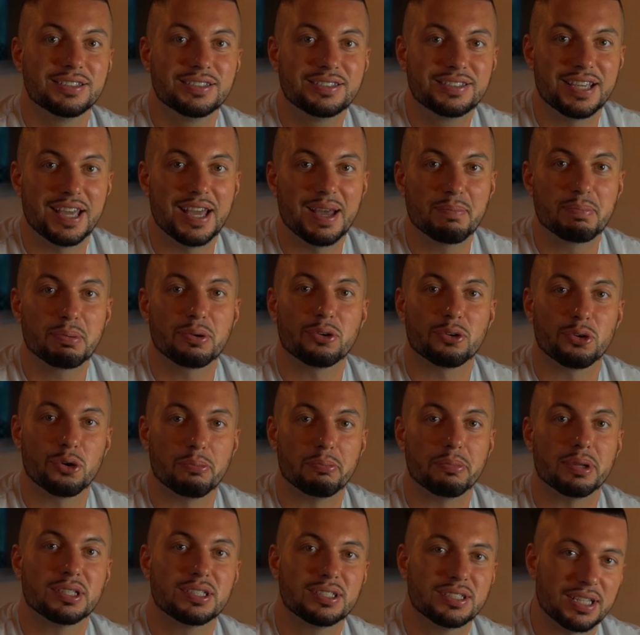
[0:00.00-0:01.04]
Tip
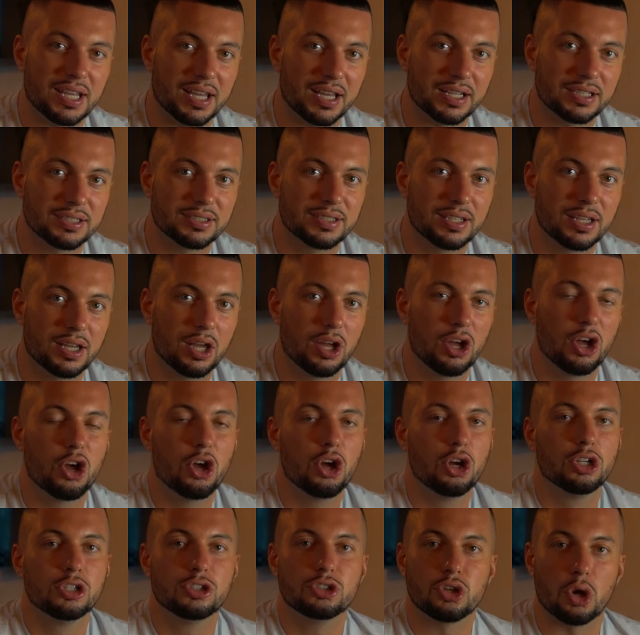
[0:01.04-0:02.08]
number 6,
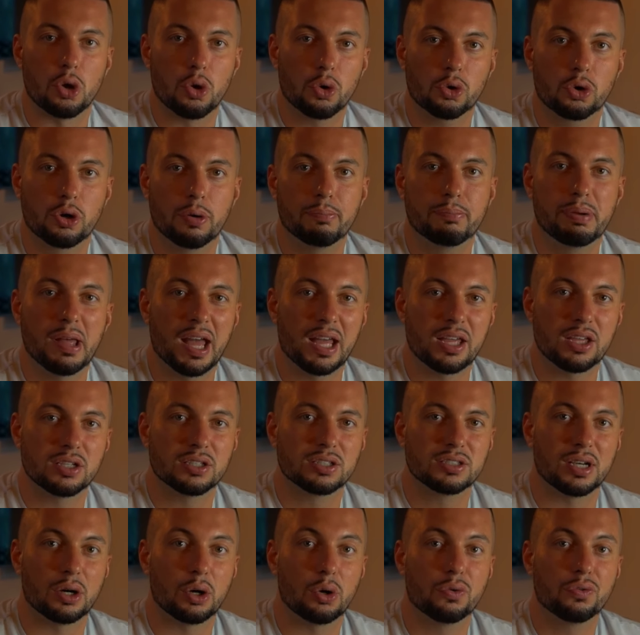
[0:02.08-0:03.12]
don't compare
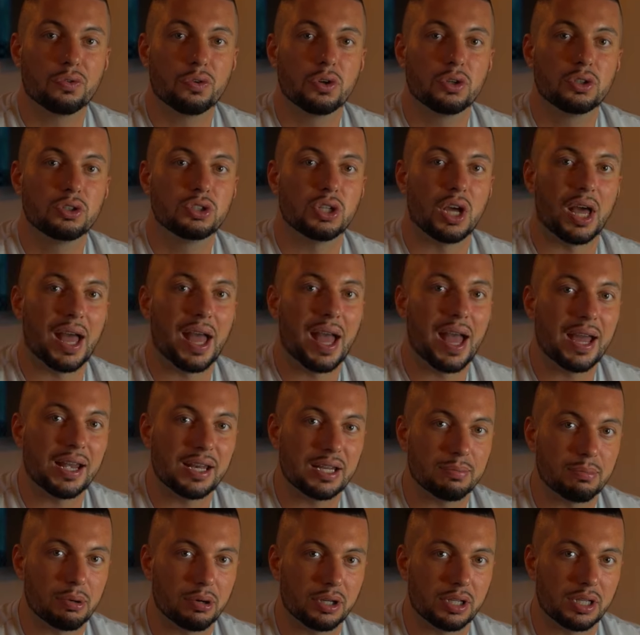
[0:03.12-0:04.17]
yourself to
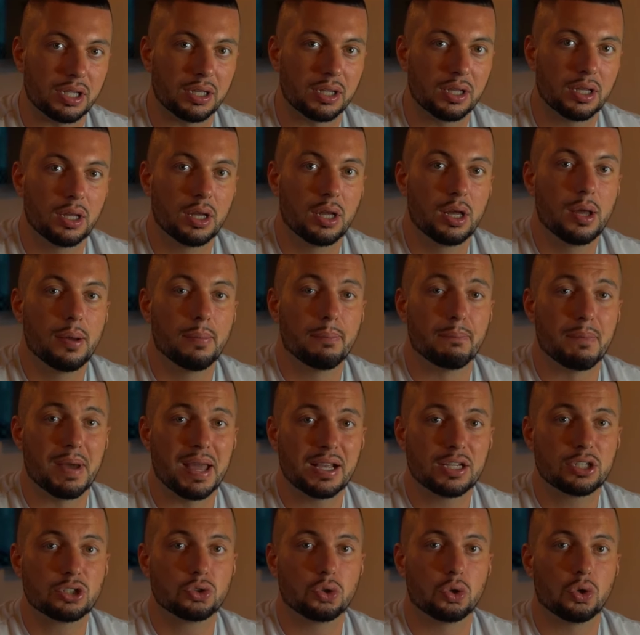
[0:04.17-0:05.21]
anybody.
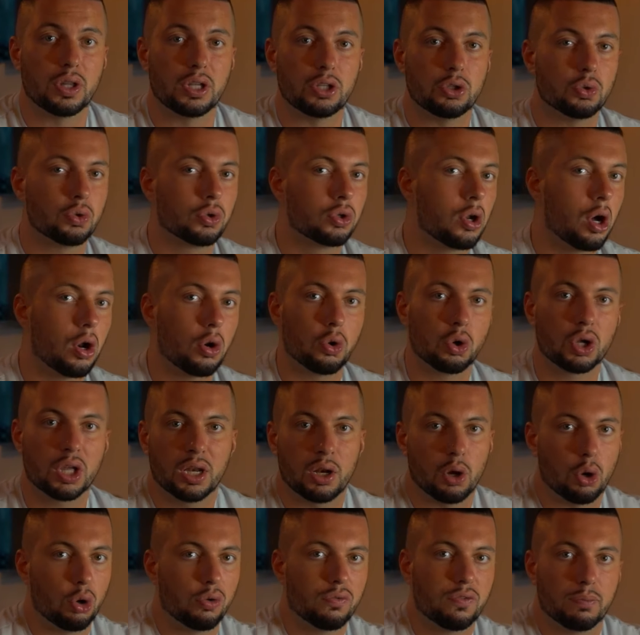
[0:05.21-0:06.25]
Make sure that you're not looking
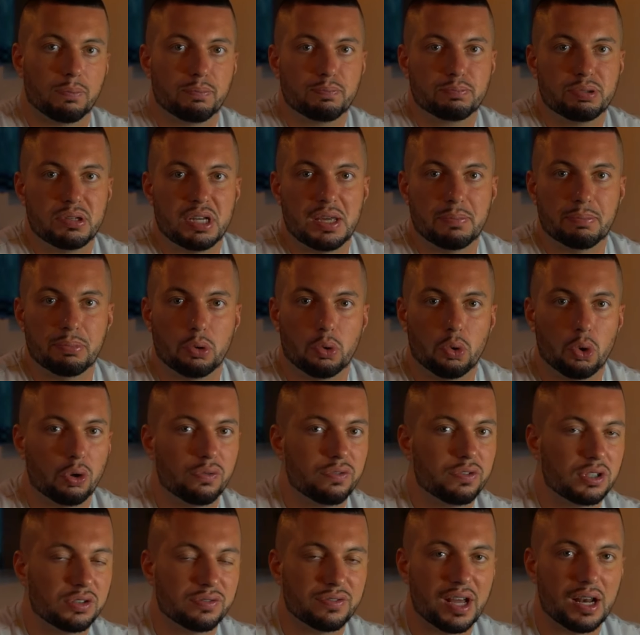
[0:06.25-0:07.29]
at other people,
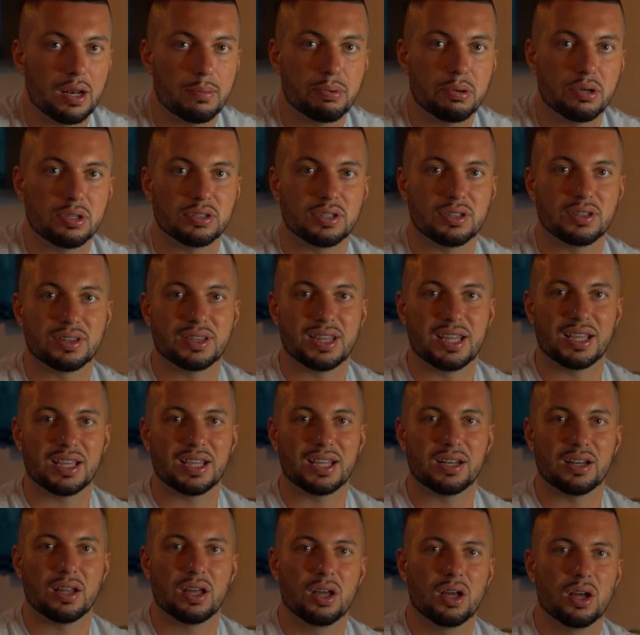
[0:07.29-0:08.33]
other developers, and
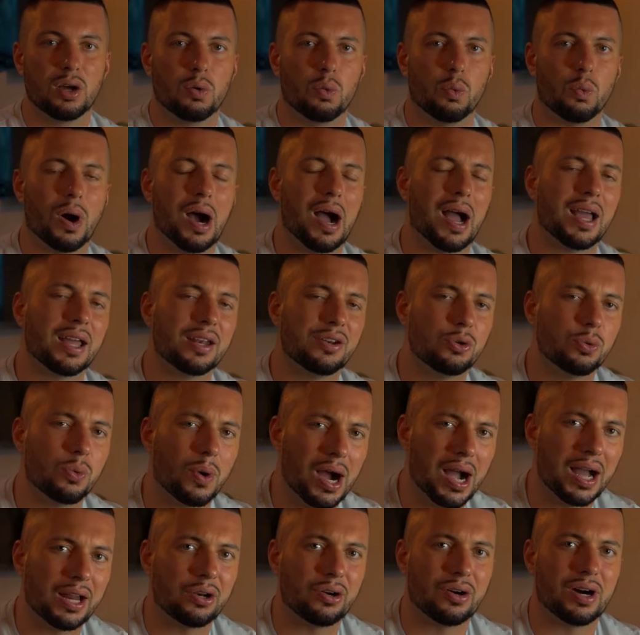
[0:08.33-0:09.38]
thinking, why do
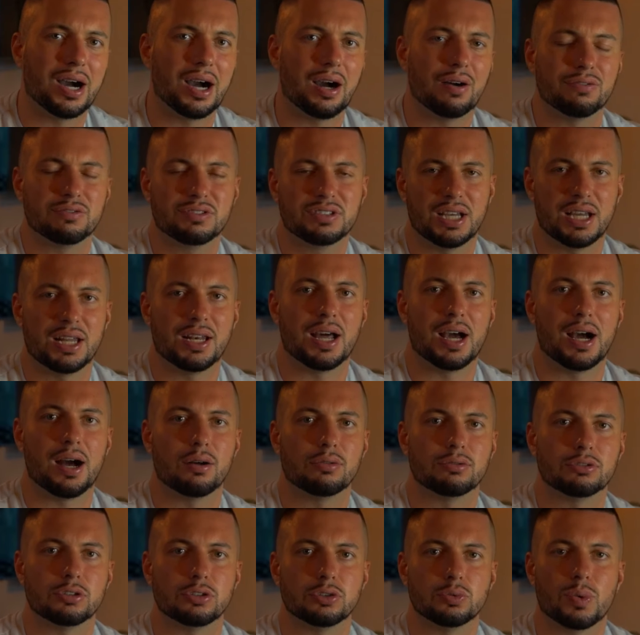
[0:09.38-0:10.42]
I not have 10
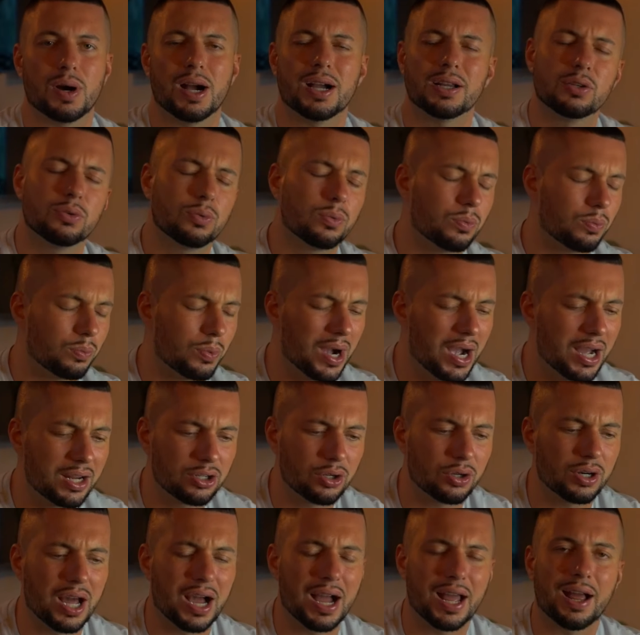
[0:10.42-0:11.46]
houses? Why
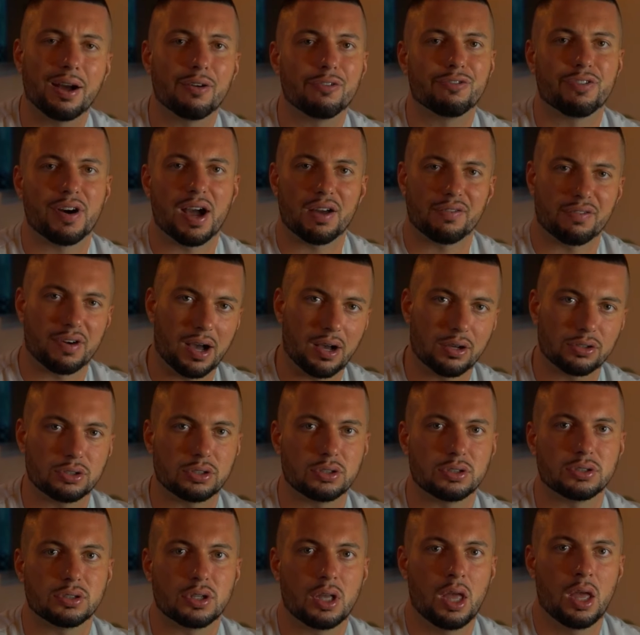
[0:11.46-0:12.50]
don't I have 5
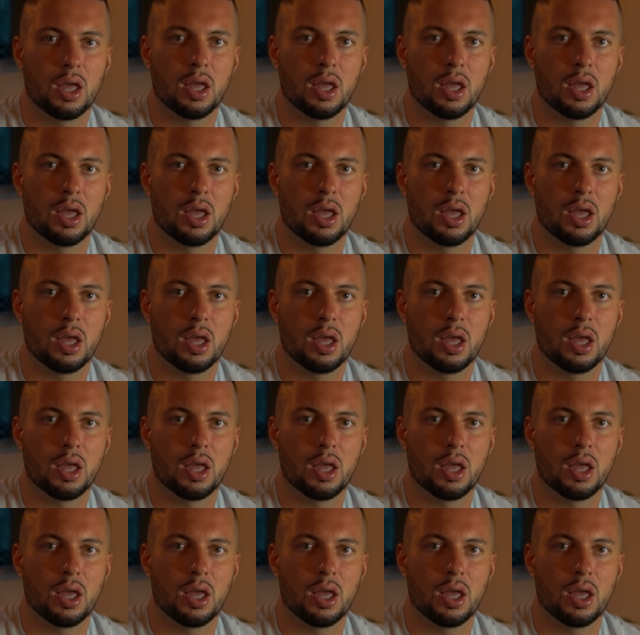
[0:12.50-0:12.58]
houses?